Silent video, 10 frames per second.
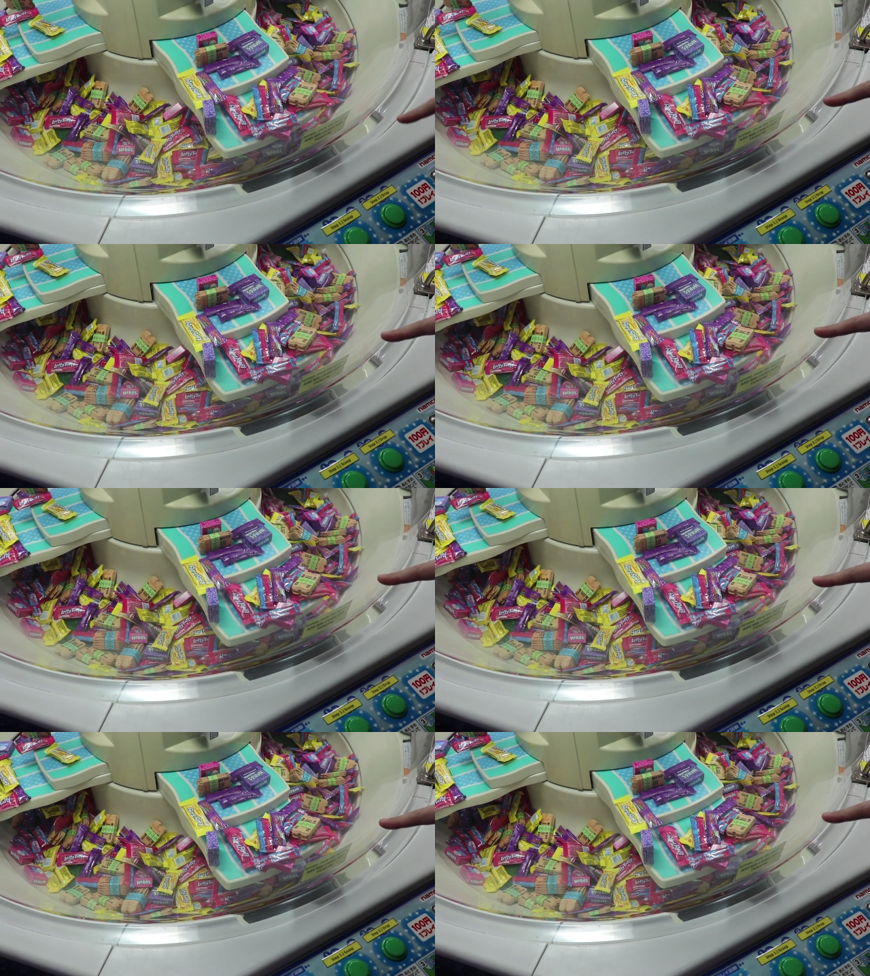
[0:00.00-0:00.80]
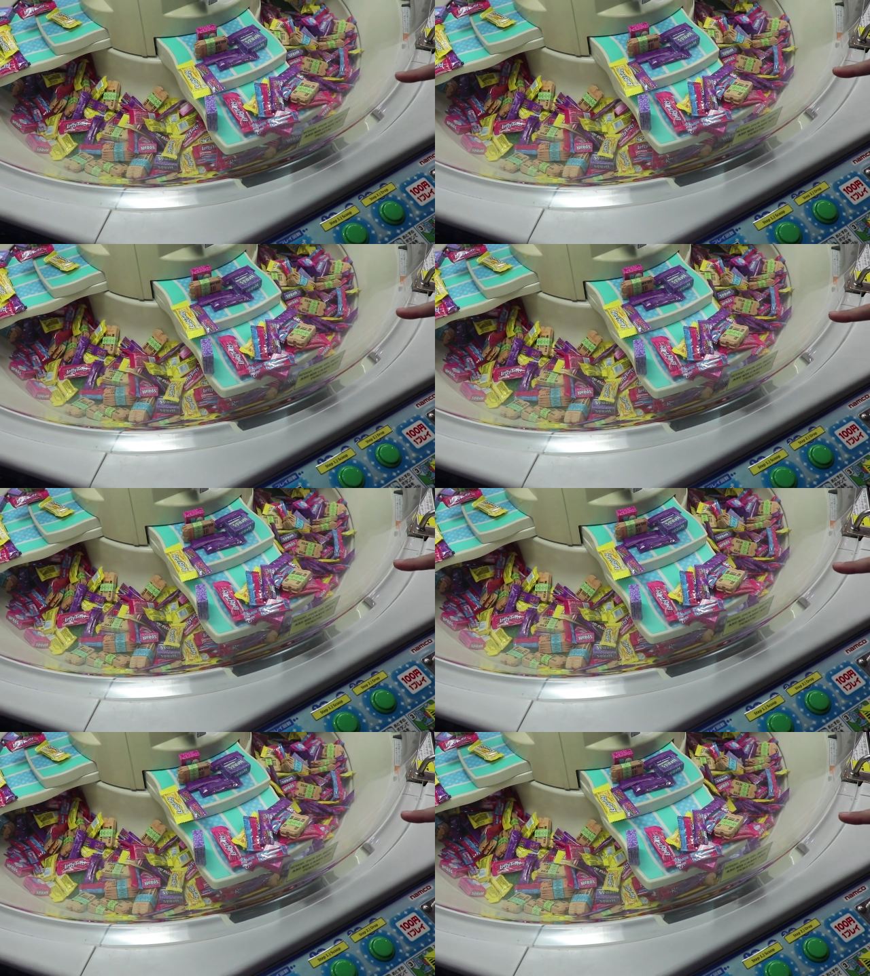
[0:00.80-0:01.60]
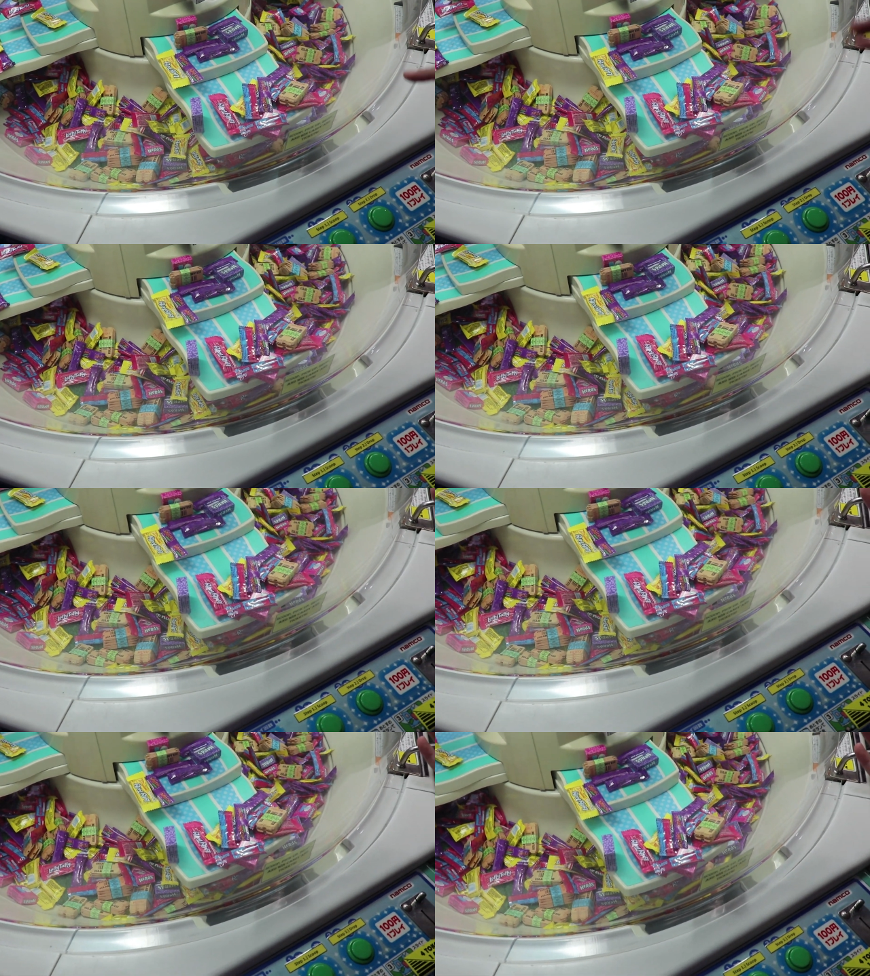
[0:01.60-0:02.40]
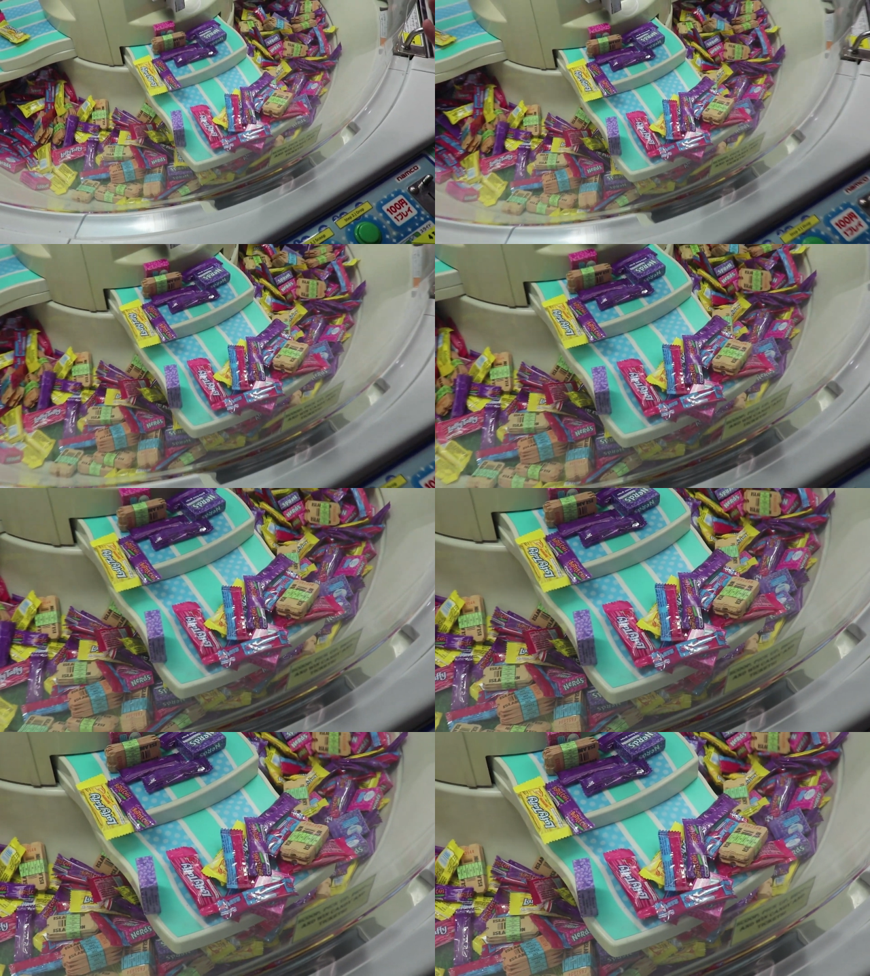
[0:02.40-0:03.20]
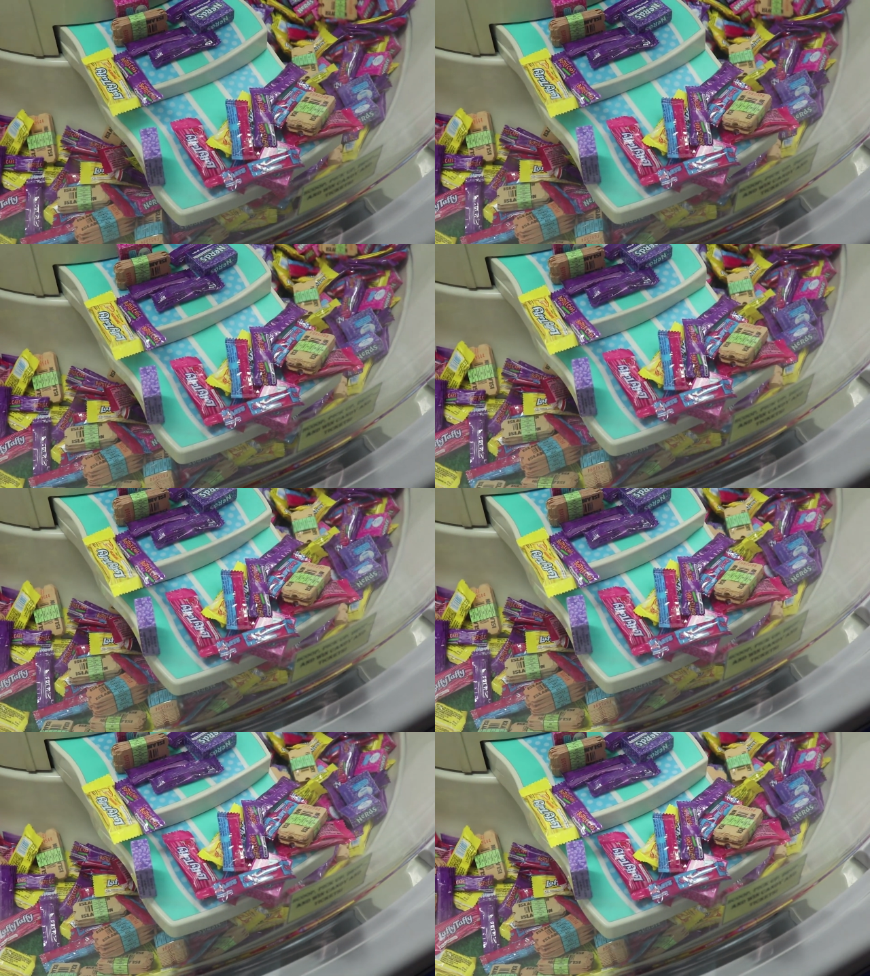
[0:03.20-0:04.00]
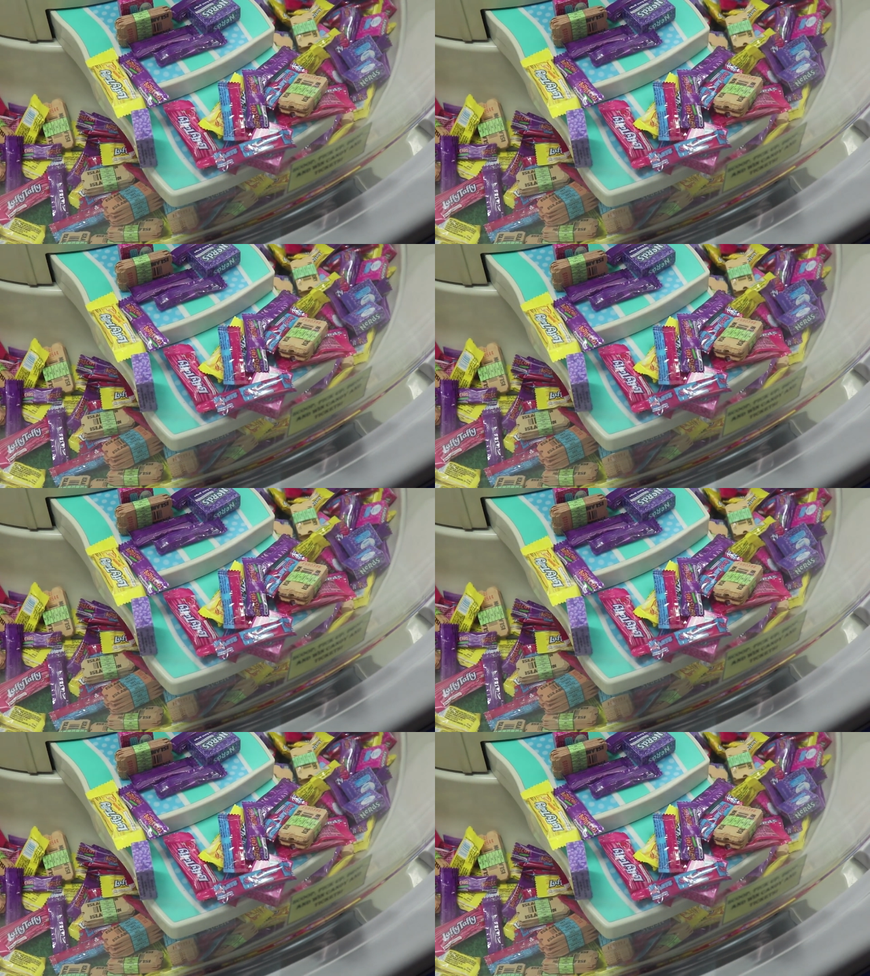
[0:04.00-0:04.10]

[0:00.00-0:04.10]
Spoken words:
(no speaker visible)